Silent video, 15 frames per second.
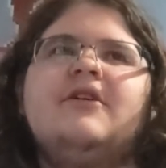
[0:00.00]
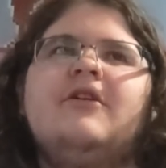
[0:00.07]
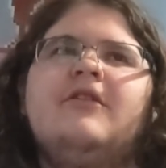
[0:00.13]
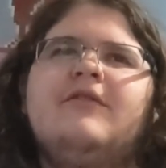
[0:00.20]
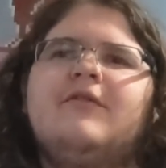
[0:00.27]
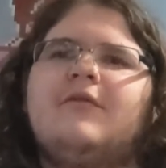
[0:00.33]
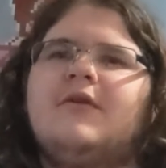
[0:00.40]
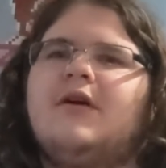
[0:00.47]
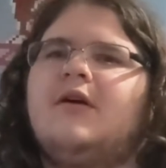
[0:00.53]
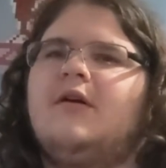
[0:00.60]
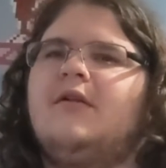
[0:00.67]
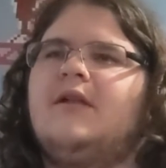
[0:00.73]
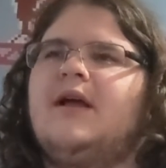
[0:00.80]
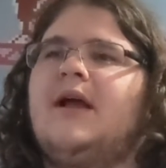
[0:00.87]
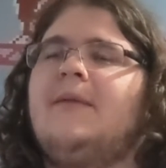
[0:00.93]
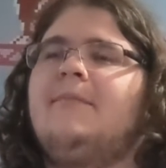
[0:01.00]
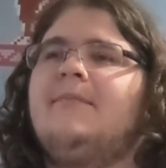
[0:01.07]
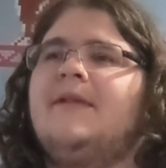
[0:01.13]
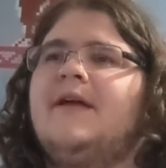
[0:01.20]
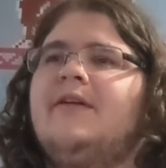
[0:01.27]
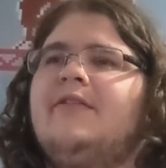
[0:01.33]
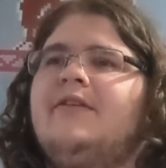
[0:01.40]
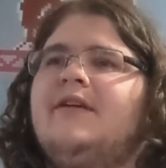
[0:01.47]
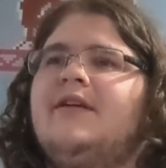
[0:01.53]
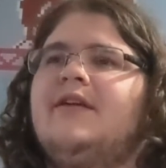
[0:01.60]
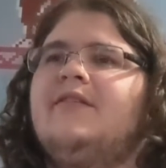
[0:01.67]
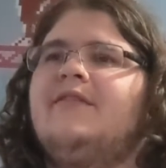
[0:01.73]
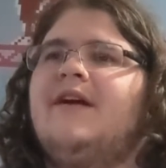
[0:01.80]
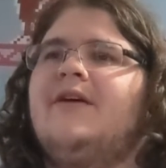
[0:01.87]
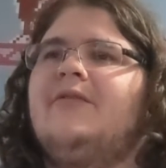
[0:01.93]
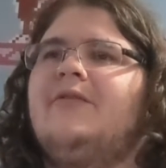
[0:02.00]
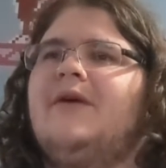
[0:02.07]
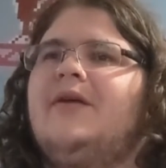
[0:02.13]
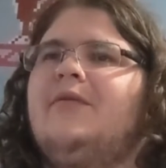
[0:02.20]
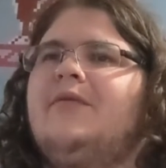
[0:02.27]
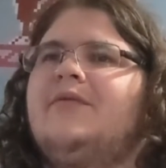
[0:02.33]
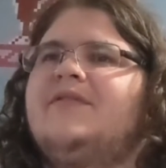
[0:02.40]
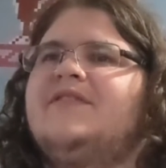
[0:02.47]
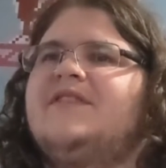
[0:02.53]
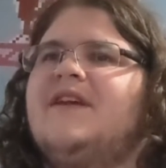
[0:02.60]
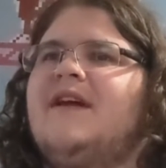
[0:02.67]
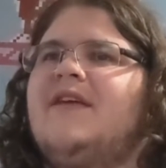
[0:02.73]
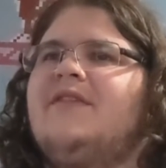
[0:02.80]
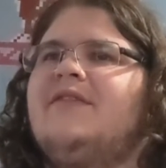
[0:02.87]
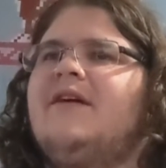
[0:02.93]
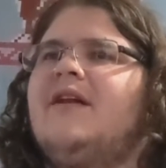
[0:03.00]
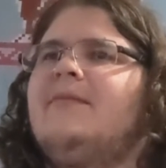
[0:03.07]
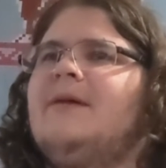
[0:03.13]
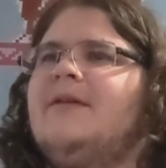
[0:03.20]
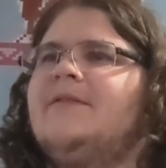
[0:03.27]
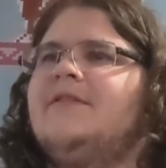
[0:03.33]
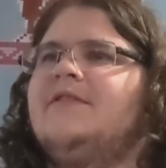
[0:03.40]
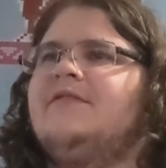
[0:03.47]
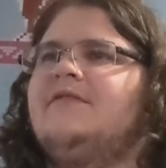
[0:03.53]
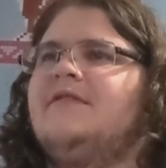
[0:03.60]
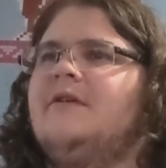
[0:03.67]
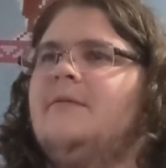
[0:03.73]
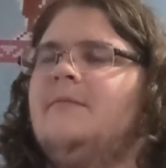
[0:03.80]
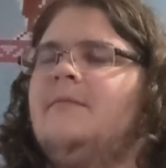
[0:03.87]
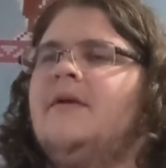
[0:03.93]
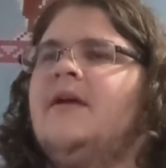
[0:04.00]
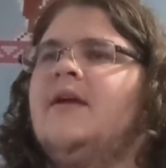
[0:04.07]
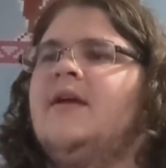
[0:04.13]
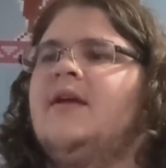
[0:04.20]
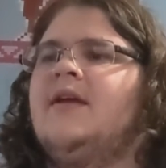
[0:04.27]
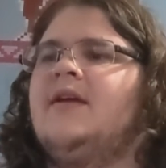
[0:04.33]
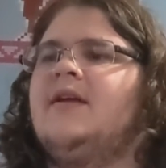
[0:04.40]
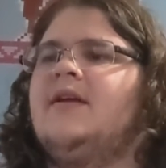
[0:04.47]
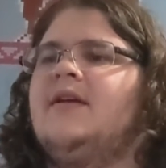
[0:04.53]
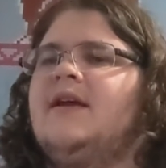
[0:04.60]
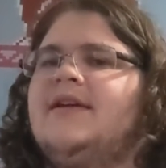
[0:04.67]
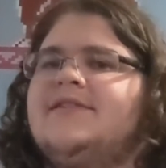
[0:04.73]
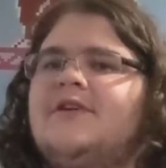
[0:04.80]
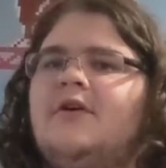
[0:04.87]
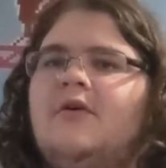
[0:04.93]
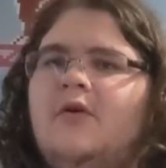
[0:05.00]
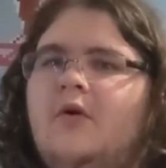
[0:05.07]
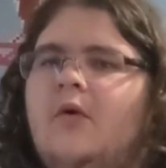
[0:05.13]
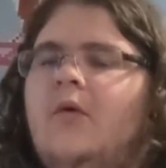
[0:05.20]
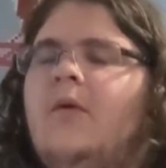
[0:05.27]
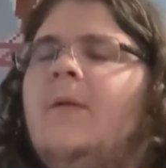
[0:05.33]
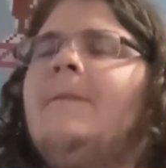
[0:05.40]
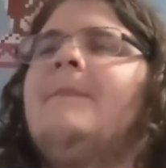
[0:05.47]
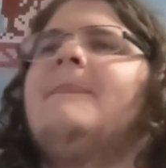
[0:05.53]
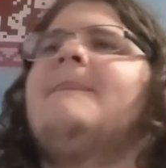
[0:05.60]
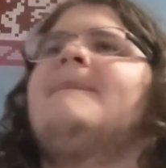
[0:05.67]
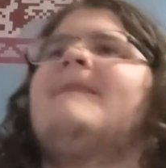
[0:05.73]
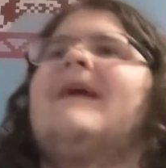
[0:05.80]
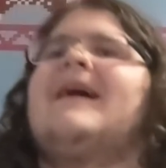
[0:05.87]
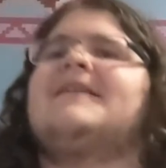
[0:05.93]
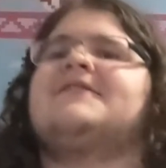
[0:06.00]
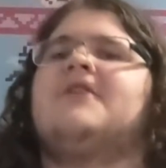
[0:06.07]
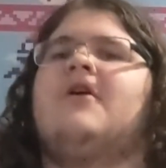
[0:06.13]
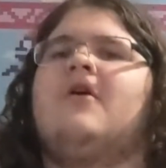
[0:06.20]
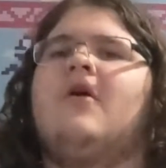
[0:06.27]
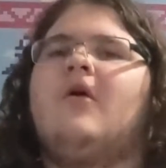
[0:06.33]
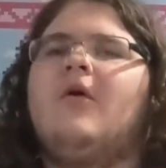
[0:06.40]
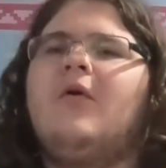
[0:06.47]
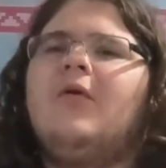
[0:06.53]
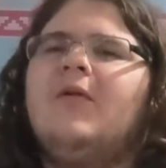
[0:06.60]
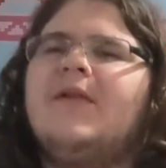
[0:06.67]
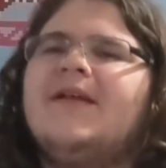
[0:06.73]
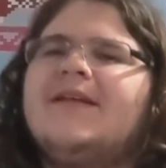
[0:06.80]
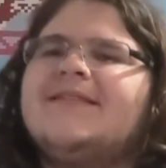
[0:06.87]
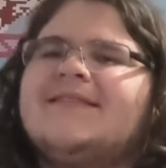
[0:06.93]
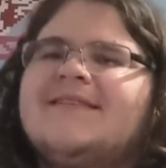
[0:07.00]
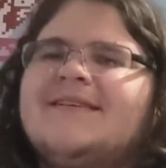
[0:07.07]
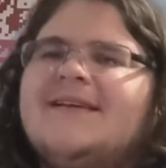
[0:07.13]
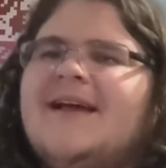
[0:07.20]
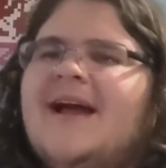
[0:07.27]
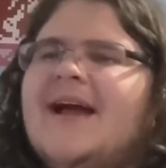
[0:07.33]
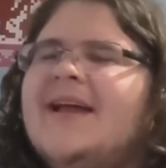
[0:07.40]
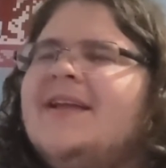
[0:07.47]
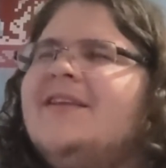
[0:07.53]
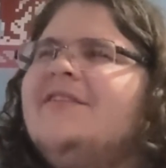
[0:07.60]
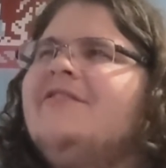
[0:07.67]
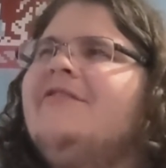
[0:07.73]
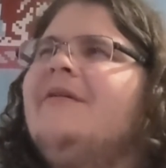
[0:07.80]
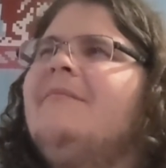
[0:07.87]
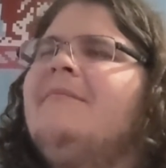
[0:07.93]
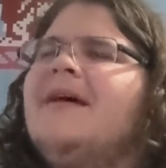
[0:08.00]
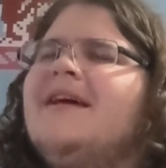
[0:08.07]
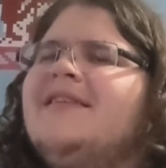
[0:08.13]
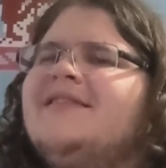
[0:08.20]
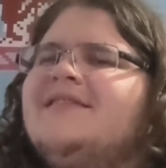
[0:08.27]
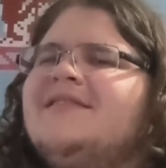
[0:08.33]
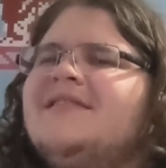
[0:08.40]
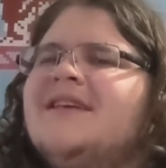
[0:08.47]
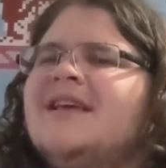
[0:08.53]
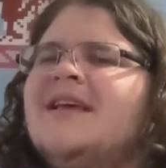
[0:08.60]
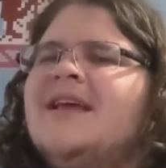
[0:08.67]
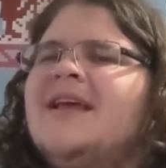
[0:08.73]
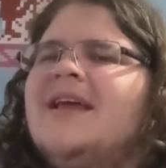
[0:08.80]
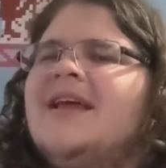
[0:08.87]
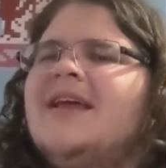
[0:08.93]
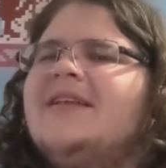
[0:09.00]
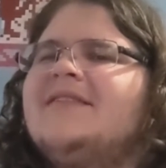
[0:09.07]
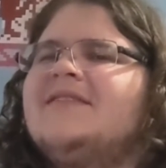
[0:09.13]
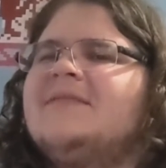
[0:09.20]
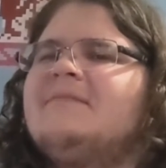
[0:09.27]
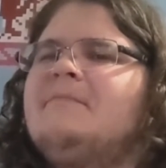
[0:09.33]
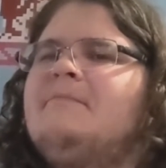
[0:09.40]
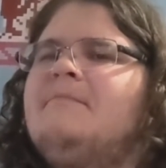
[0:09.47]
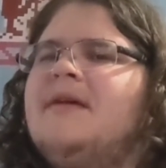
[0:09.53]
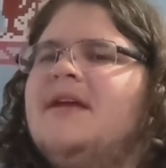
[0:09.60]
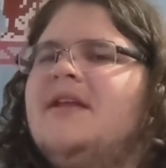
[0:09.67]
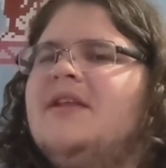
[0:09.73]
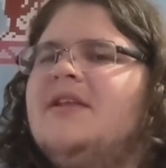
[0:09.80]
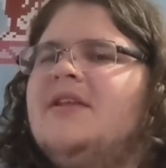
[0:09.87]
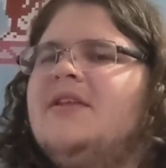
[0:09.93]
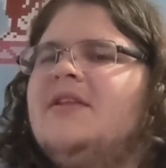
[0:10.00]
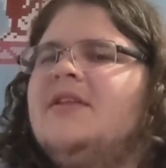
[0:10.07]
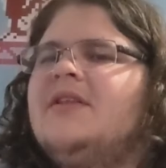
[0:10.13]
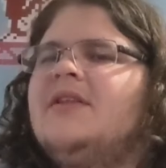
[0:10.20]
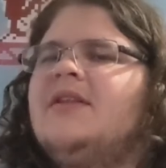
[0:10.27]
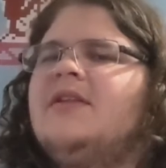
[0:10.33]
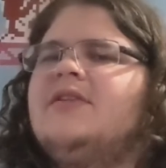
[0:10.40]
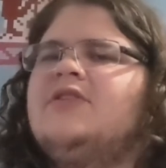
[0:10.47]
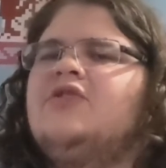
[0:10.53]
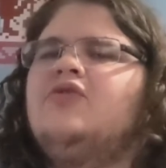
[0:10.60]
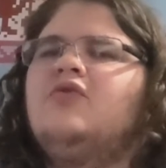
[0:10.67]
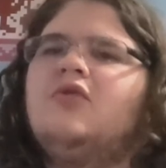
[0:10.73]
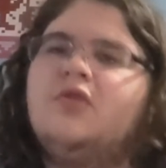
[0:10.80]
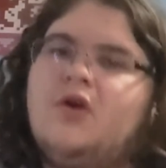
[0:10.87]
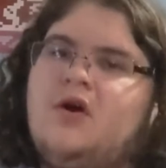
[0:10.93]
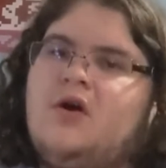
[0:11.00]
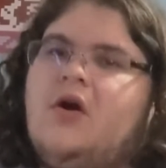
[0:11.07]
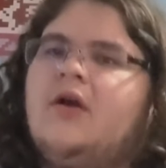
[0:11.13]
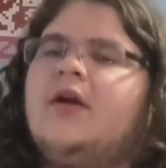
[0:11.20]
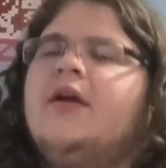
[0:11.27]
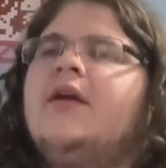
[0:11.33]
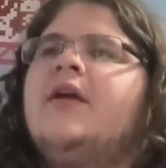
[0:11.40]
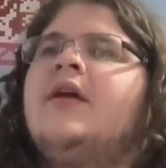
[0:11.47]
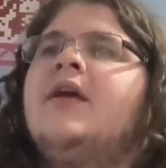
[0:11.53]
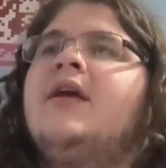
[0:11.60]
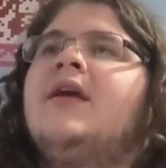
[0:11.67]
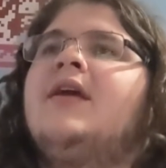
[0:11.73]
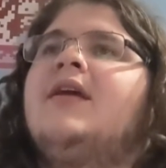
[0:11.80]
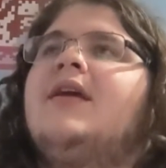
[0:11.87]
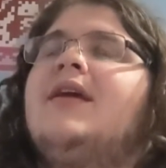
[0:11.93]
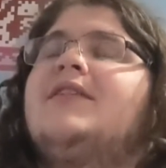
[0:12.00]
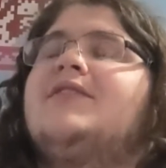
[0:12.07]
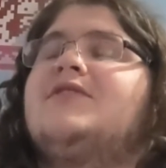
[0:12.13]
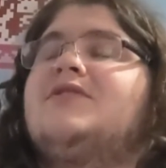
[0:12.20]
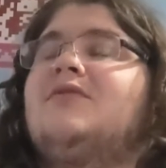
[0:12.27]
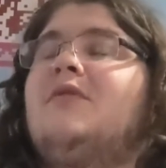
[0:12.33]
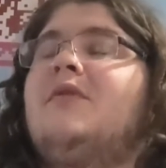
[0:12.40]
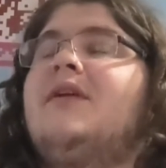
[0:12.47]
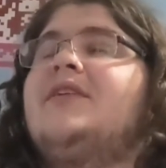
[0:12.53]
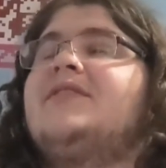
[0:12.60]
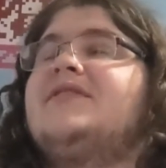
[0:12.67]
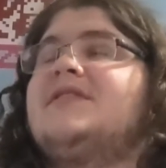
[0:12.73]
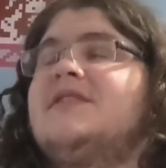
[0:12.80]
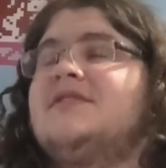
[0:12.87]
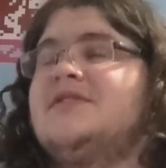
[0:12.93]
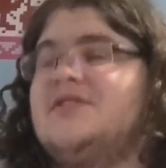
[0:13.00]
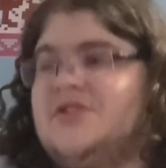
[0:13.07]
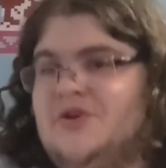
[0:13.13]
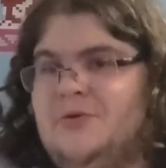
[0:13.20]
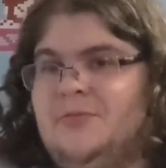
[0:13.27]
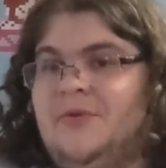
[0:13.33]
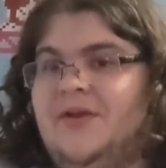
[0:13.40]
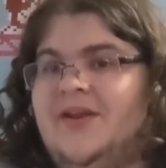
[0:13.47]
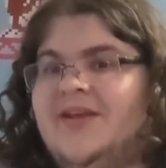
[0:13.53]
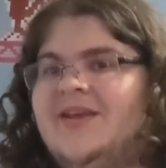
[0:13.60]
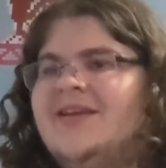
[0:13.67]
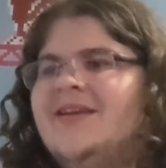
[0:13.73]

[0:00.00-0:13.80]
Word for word: Overall, I'm like thinking of how I would say I thought about this film as a whole as a whole, it's kind of a mess. It's a bit too long. Its story is still stupid.